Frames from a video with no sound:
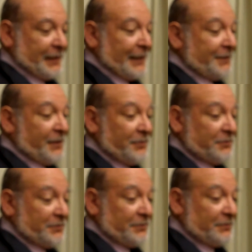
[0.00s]
I
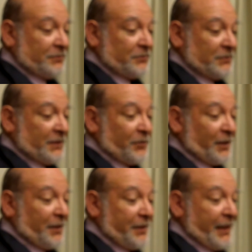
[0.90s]
don't even
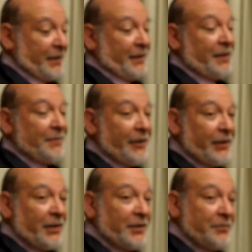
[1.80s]
want to think that
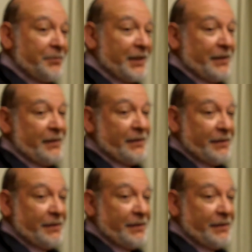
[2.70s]
America could be